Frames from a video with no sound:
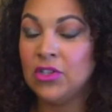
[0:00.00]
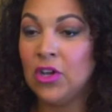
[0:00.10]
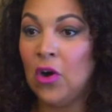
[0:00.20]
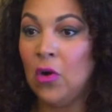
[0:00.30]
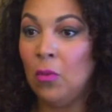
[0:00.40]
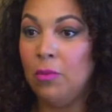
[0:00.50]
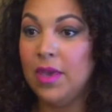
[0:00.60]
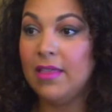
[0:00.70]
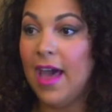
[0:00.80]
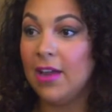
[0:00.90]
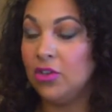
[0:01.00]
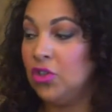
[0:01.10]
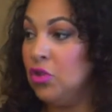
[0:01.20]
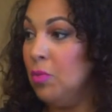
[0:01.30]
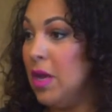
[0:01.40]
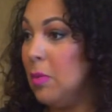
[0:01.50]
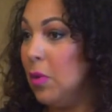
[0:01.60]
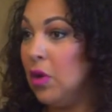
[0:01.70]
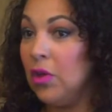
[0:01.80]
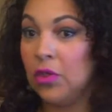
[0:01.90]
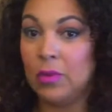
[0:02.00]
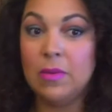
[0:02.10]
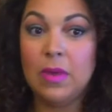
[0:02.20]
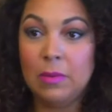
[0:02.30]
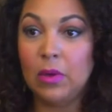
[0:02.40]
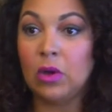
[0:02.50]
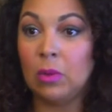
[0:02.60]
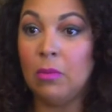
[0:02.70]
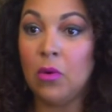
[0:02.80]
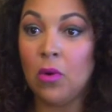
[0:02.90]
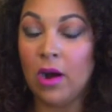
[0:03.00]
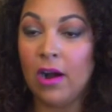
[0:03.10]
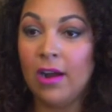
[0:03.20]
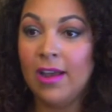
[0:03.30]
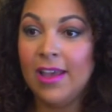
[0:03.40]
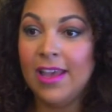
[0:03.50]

So be that two people, three people, or more,